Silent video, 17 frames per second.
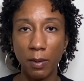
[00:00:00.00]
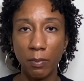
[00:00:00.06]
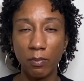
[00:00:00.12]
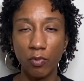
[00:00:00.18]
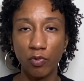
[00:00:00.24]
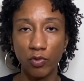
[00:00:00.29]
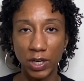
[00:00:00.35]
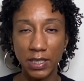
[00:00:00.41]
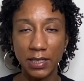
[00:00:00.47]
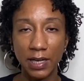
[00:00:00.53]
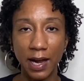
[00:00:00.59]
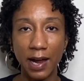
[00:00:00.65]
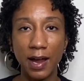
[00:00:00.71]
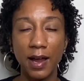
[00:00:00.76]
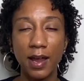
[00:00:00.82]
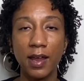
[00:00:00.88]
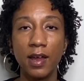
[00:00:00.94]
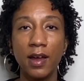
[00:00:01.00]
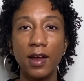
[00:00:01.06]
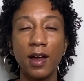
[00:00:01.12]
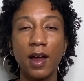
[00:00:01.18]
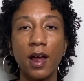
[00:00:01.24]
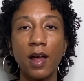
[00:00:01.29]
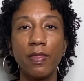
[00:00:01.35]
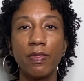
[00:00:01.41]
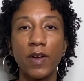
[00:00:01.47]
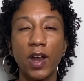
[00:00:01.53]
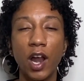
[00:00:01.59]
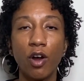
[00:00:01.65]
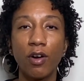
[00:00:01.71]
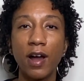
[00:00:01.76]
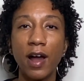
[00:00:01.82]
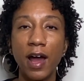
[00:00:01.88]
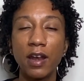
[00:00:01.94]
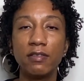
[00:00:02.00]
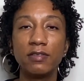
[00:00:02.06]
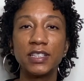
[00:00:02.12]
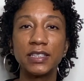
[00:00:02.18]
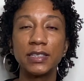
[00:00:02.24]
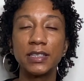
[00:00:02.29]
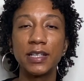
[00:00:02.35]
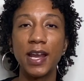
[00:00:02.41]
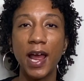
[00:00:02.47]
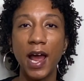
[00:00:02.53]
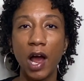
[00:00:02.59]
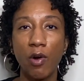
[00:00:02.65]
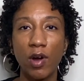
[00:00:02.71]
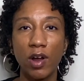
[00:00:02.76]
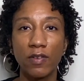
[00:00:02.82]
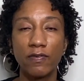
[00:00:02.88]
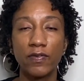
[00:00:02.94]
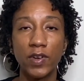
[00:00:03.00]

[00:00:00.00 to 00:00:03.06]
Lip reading: retie, and then I'll kind of see how I